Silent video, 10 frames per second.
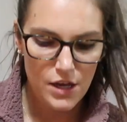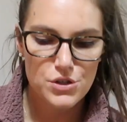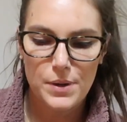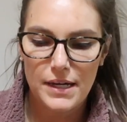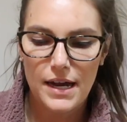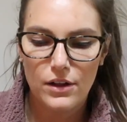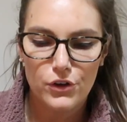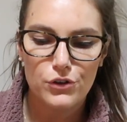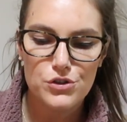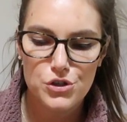So I got a
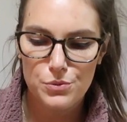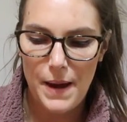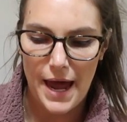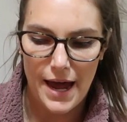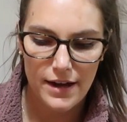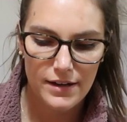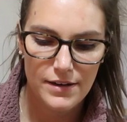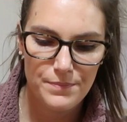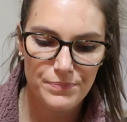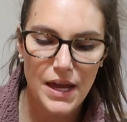little two pack.
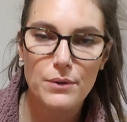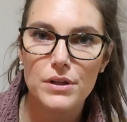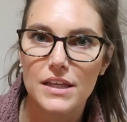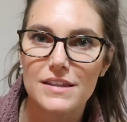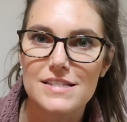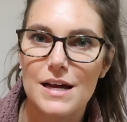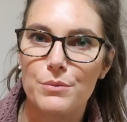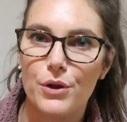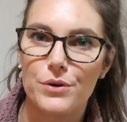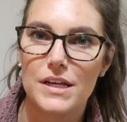I will link these down
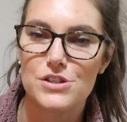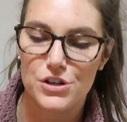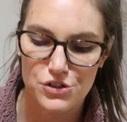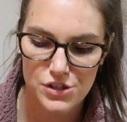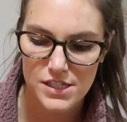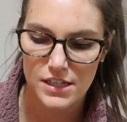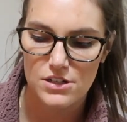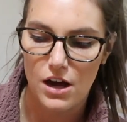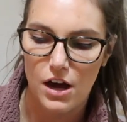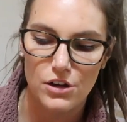below in case you're
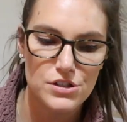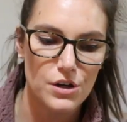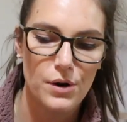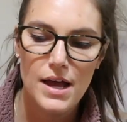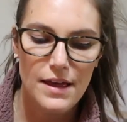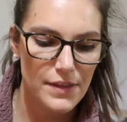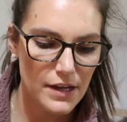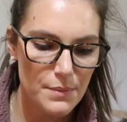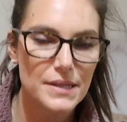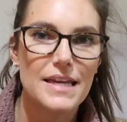interested. Also, they
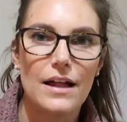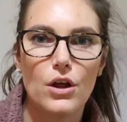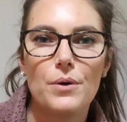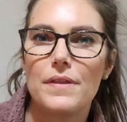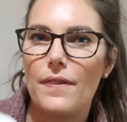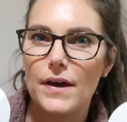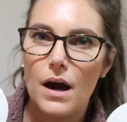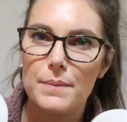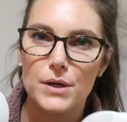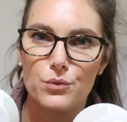come in yellow and then they
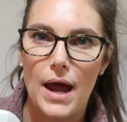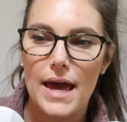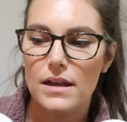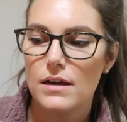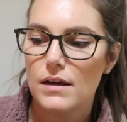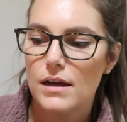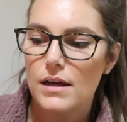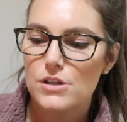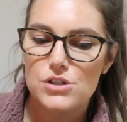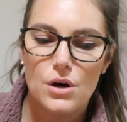come in red.
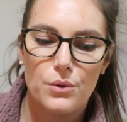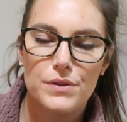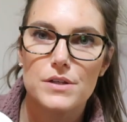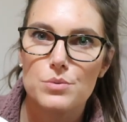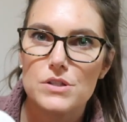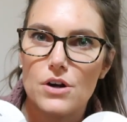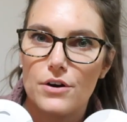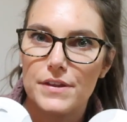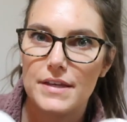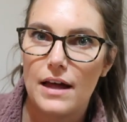So these ones
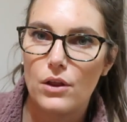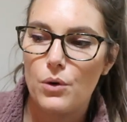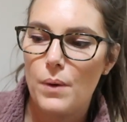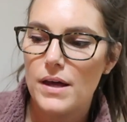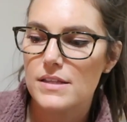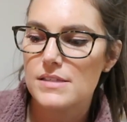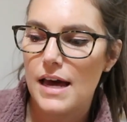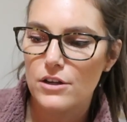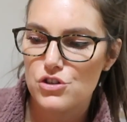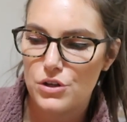are the yellow ones.
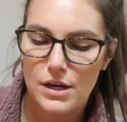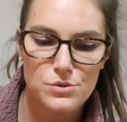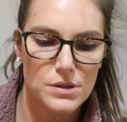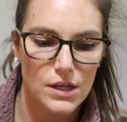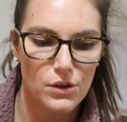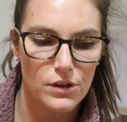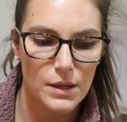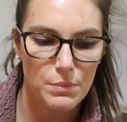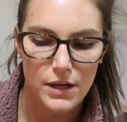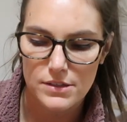I'll show you guys what they look
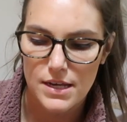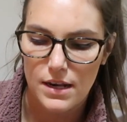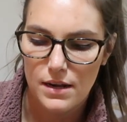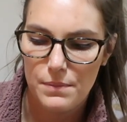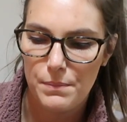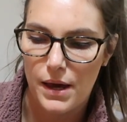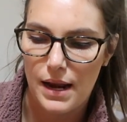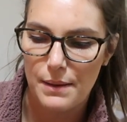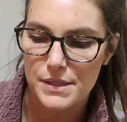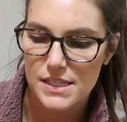like plugged in, but
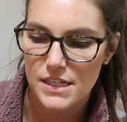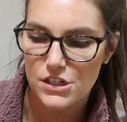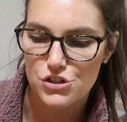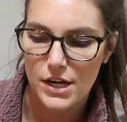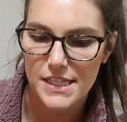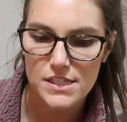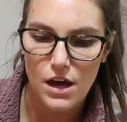I'm excited to try these